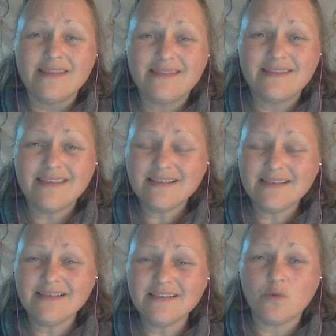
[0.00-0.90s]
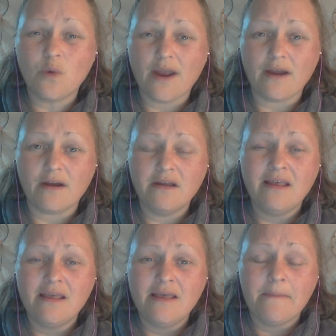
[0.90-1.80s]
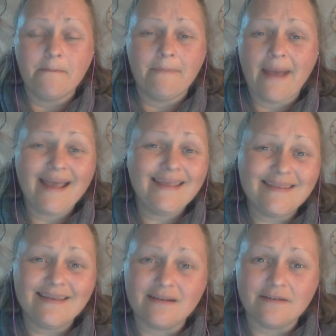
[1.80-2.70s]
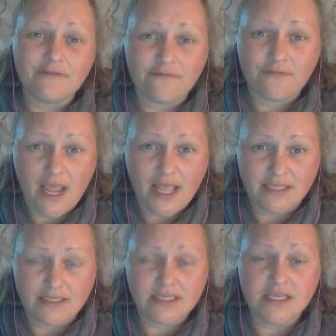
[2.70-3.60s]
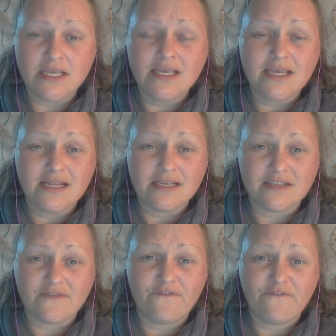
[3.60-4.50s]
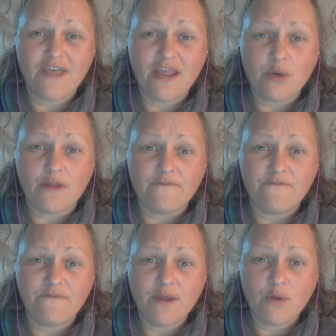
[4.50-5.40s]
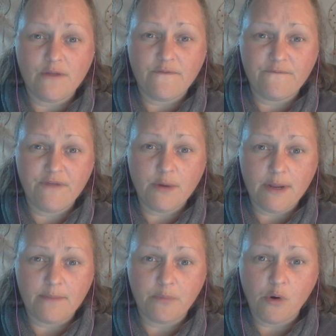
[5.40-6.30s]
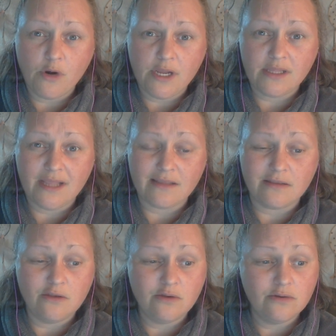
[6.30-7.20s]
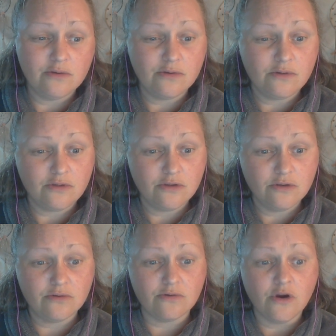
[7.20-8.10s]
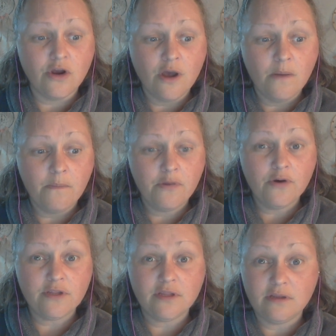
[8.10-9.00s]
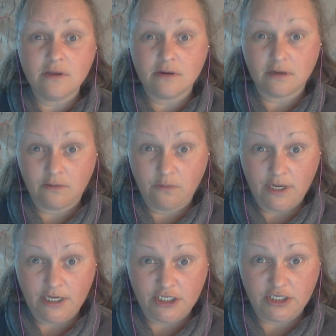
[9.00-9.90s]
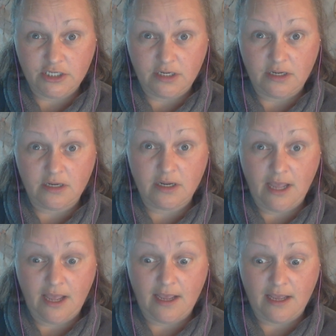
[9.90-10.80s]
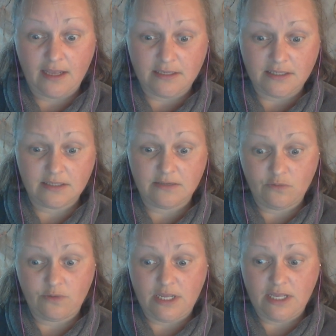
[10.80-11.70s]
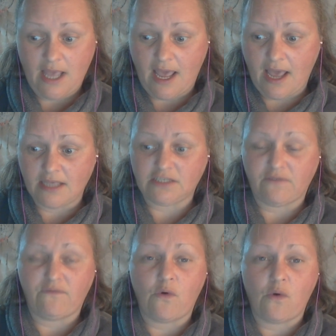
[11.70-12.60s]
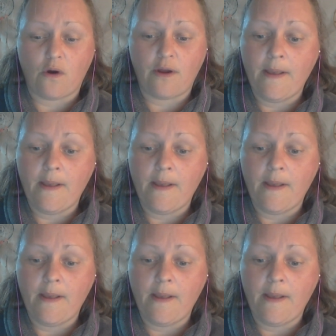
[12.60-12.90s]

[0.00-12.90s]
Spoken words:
this is where, my dear friends, it is very important that you do put your question as we ask for,